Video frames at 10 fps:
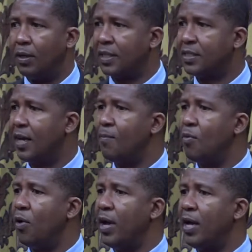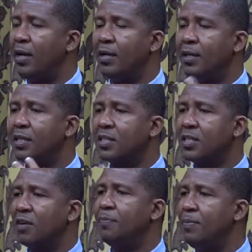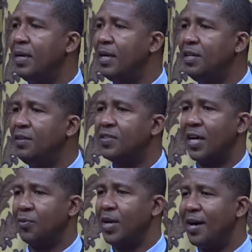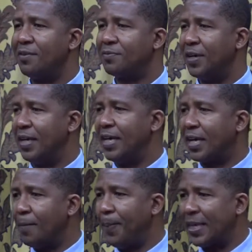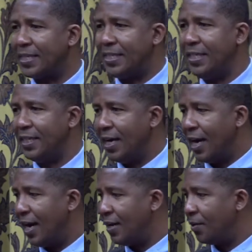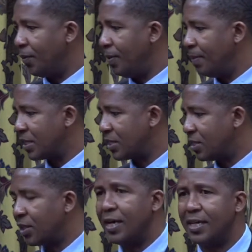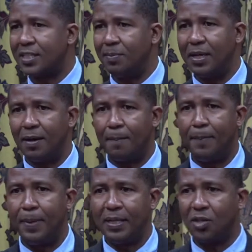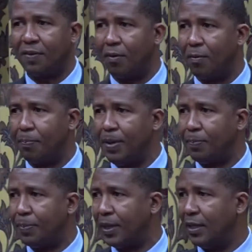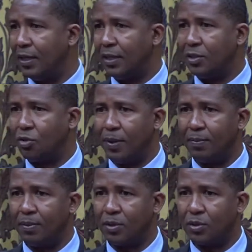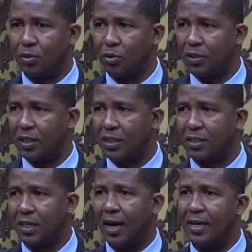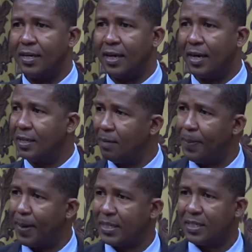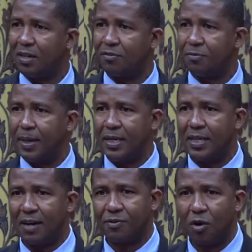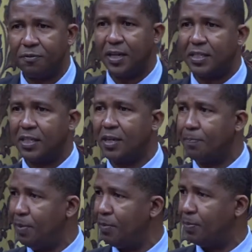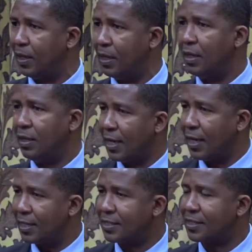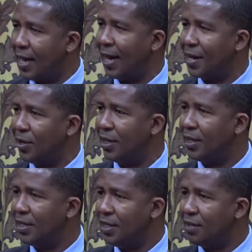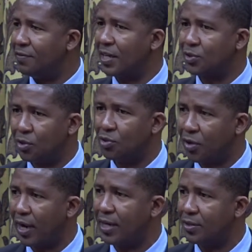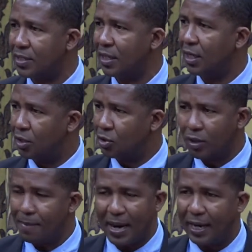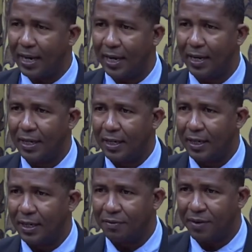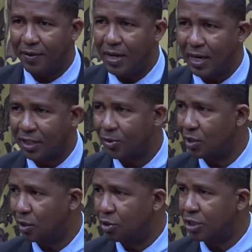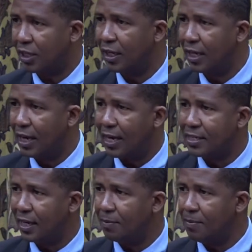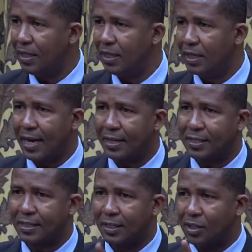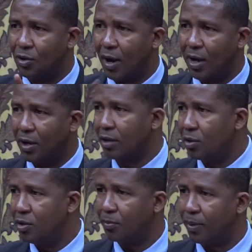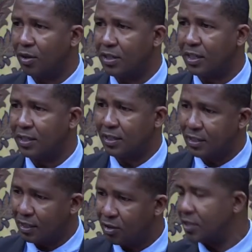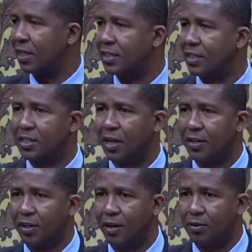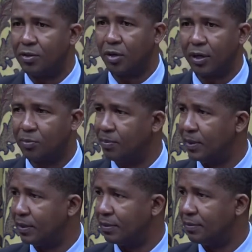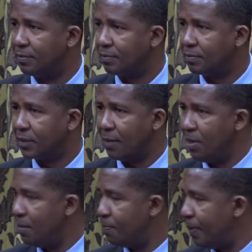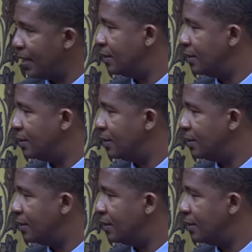the same way this government believes that we have the capacity and we must not underestimate the ability of our people to be able to do things, and the Labour Party government didn't have confidence in the people. Yes, I agree, if that's what you're trying to say. Don't come back here, the very next resolution, and tell me that you are not going to bring consultants, and consultants are on the ground talking to people and being paid.